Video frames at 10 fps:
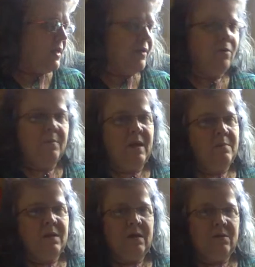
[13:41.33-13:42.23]
later,
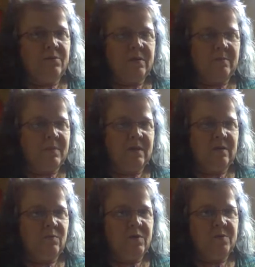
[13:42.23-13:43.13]
maybe, or something,
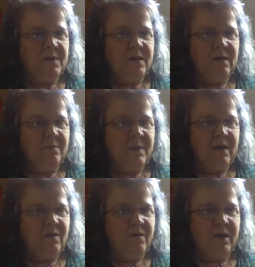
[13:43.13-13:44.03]
and wants me to get
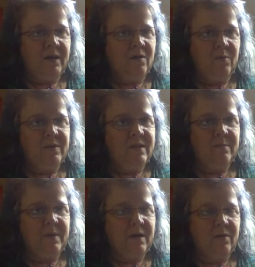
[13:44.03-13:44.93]
back on. I can always
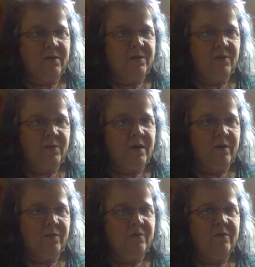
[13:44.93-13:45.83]
get back on and do
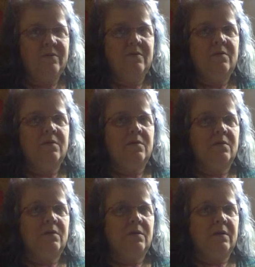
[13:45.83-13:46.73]
another
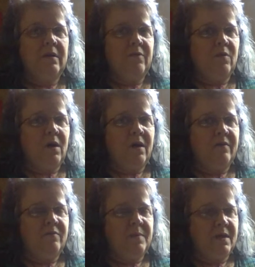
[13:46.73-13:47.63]
another
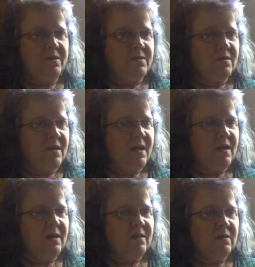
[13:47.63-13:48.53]
live because
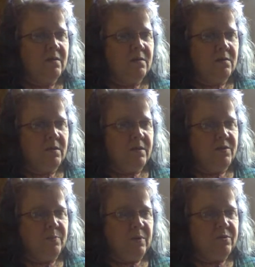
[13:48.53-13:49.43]
today is
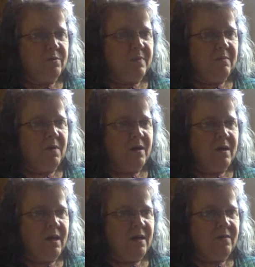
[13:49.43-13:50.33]
supposed to be my
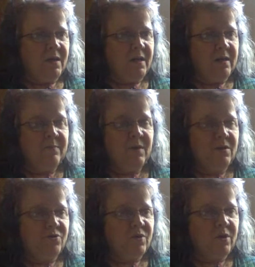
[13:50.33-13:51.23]
day that I am going
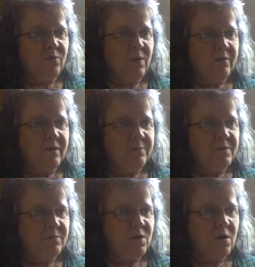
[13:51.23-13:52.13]
to try to round up
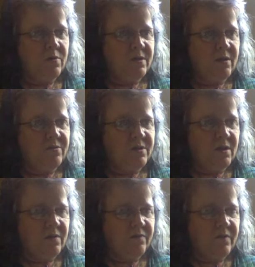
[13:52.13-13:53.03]
some yard sale
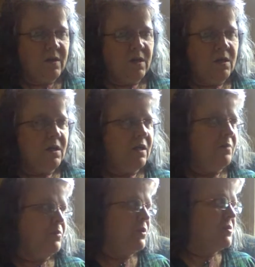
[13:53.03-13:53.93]
stuff, get
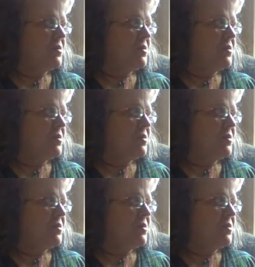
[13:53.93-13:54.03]
it put